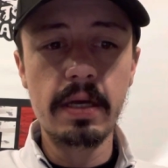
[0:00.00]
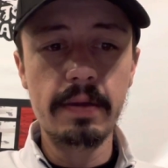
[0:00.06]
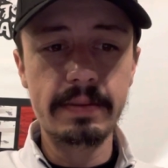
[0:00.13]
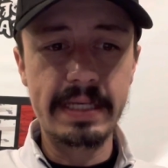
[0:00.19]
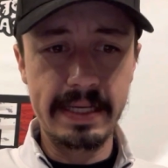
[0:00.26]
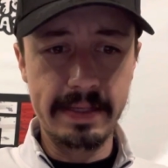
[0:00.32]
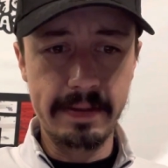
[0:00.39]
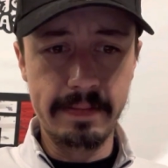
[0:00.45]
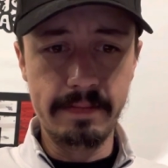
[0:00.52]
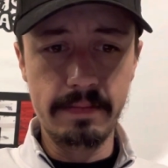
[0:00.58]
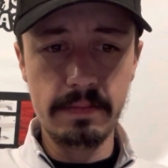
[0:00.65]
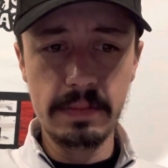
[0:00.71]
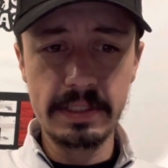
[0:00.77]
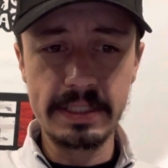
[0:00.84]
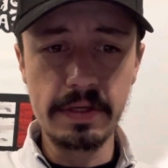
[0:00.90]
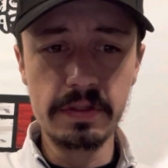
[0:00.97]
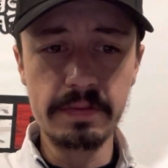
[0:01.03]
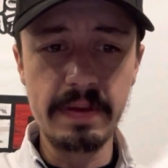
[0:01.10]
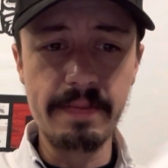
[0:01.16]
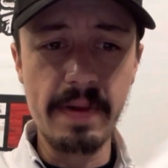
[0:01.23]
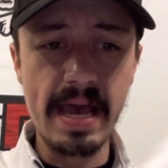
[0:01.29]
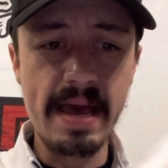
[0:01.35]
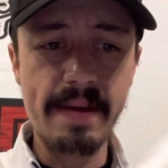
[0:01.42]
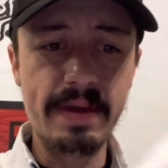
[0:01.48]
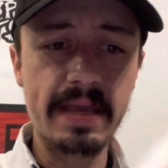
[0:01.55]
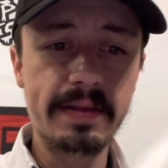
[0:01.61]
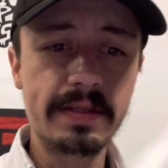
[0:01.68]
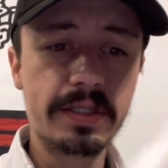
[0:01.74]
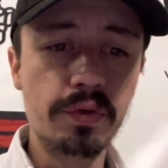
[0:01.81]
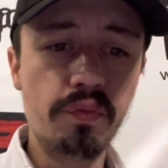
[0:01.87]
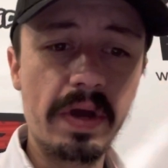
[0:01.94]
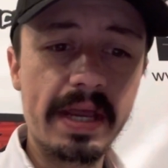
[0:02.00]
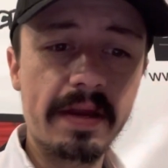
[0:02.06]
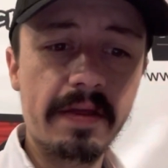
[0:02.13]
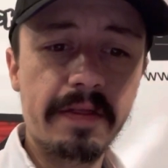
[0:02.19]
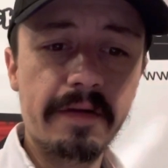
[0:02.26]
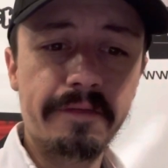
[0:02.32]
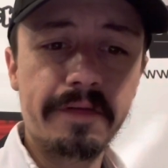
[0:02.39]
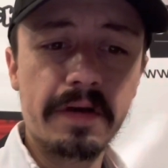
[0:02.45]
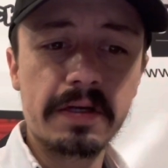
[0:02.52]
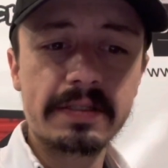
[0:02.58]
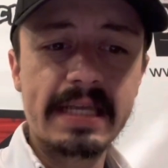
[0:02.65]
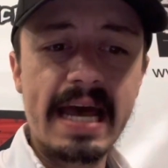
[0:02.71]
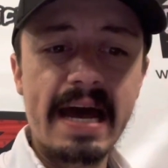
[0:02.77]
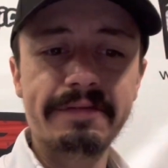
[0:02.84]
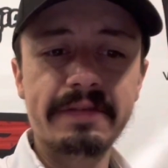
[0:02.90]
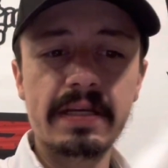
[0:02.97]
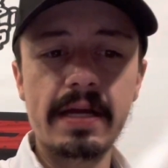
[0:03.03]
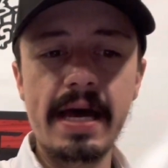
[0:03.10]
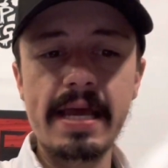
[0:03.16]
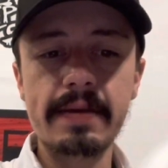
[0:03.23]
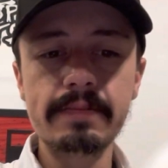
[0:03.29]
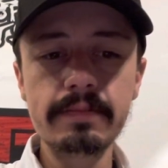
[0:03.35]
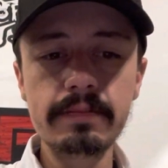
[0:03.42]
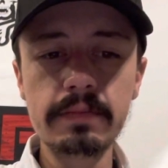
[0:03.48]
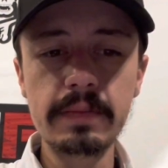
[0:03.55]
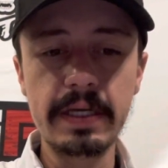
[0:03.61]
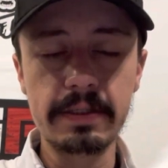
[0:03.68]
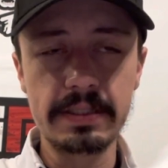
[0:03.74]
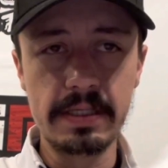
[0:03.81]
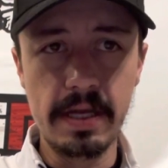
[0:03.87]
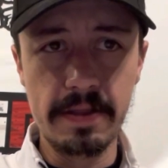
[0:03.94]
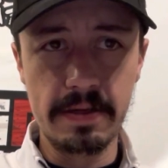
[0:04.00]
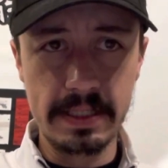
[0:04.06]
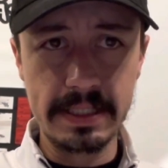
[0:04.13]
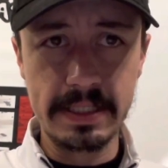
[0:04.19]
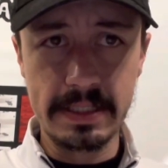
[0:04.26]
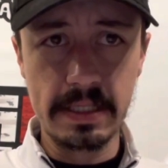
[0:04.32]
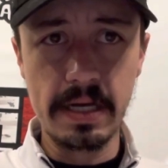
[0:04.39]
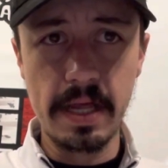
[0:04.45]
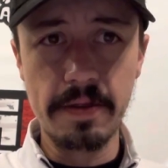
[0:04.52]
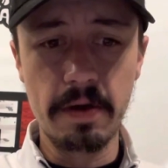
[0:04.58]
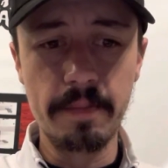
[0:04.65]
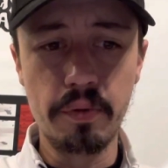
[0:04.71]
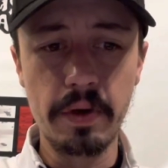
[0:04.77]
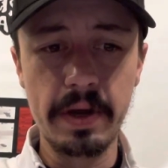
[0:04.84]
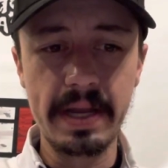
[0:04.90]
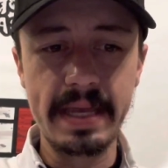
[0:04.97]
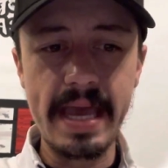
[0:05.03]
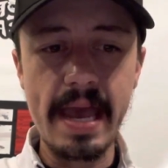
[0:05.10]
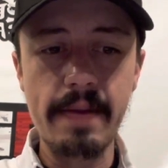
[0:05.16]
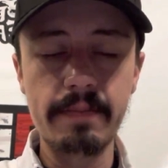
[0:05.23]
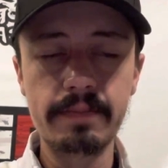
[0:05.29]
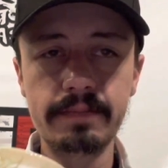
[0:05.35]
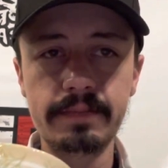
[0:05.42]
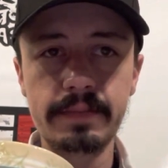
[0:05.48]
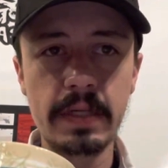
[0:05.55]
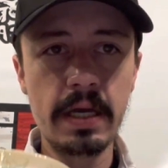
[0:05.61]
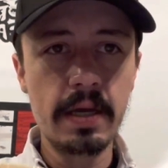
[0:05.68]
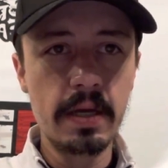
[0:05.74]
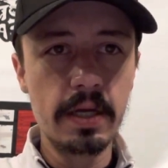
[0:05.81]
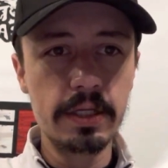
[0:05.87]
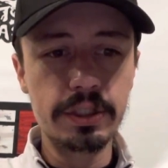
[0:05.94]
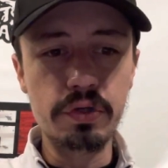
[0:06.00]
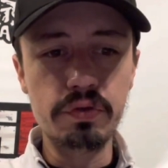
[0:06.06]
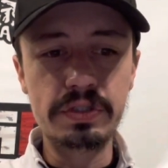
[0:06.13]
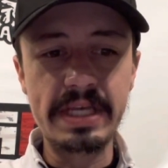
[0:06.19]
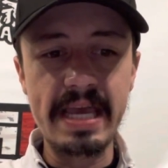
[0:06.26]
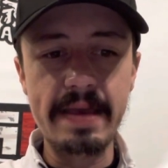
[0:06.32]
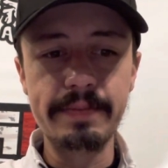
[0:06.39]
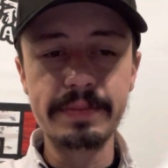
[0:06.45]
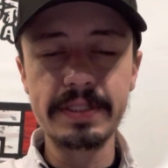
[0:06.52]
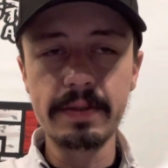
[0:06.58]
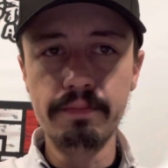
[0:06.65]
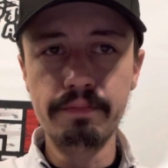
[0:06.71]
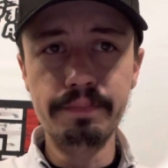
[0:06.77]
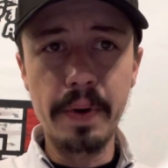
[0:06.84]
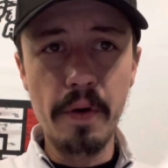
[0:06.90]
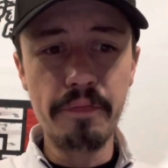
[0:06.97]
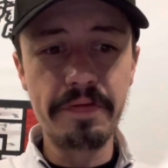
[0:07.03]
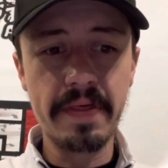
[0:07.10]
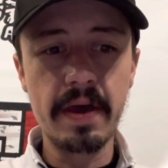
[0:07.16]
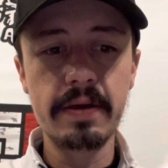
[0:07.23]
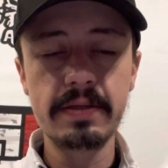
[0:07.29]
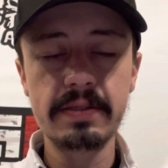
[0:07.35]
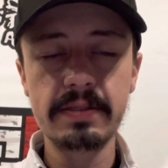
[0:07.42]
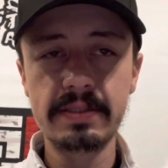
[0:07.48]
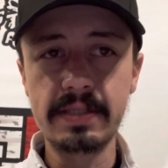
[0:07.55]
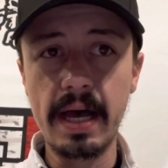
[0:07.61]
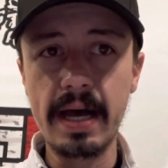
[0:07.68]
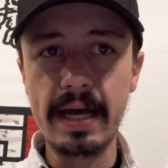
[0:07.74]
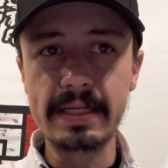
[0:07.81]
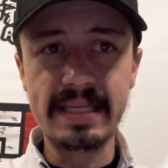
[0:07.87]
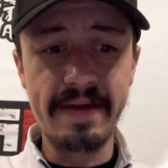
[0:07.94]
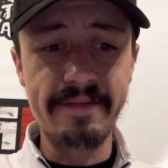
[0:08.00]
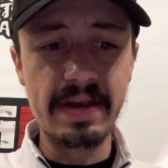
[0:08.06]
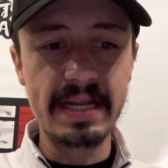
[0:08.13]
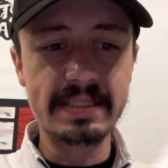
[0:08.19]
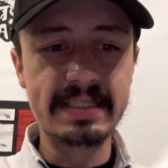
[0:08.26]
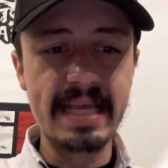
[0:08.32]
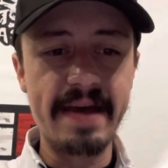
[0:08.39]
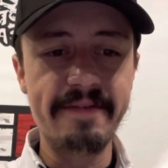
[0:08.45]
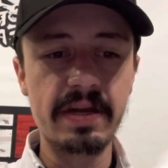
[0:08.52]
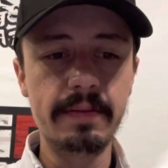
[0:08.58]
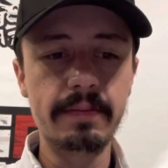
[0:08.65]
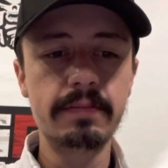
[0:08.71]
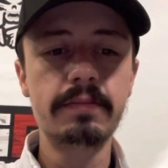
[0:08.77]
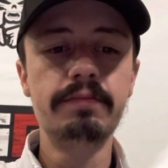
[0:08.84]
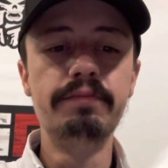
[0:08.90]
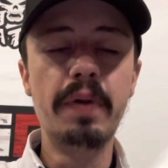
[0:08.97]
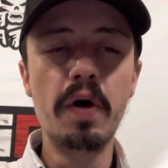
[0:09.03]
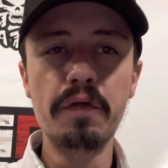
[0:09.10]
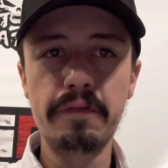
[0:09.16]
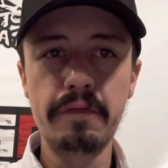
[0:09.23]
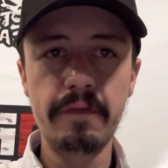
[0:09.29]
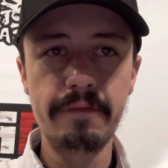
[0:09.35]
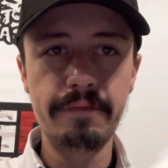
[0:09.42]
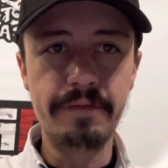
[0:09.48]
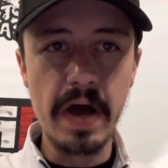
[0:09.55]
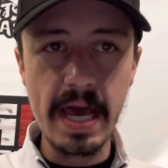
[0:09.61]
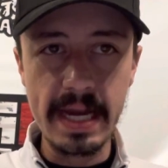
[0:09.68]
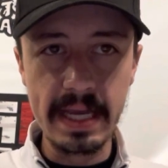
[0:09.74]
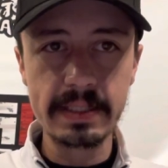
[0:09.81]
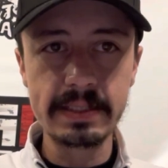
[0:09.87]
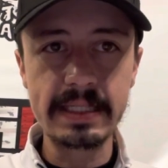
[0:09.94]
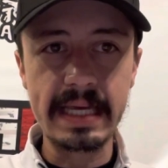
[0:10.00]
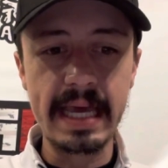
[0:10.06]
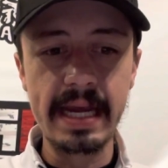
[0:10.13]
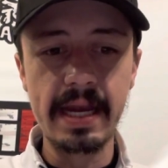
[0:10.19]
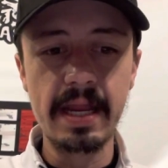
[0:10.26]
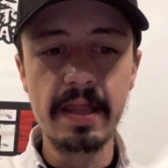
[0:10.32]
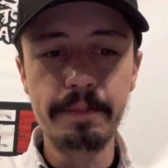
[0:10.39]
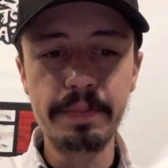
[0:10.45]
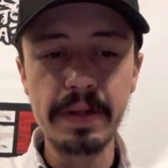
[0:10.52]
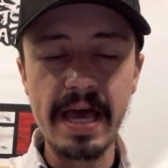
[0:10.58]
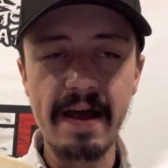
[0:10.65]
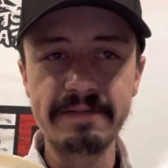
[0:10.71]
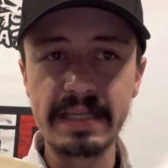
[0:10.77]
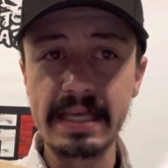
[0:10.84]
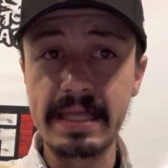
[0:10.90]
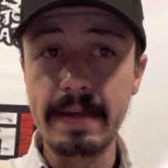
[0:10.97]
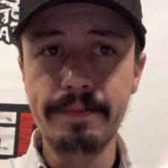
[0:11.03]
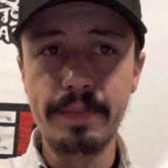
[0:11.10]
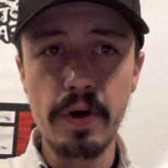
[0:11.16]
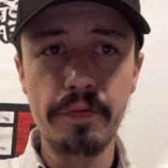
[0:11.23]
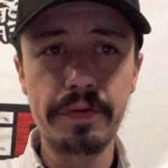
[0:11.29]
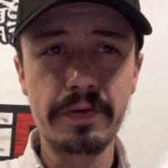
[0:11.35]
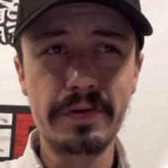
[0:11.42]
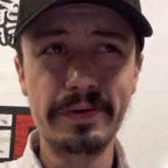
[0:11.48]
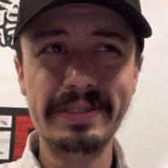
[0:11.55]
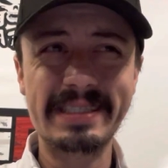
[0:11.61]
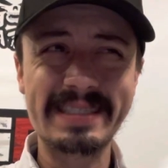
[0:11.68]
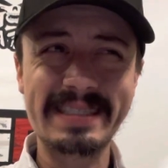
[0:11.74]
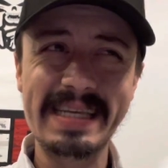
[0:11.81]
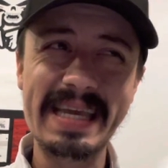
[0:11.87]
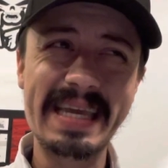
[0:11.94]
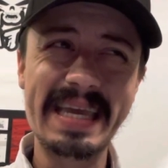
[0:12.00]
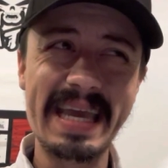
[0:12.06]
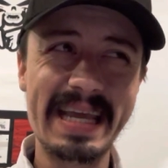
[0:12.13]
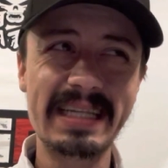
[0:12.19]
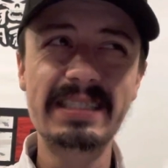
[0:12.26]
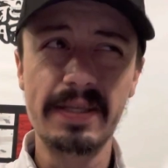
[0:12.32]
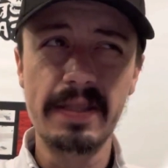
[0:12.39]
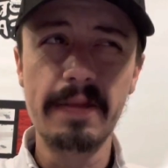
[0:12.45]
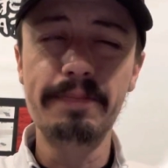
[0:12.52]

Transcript: taking, excuse me, Miami to win the first half tonight. There's another, this is another important game. Two teams, both uh, seven and seven, both fighting to get into the playoffs. I think both could sneak into the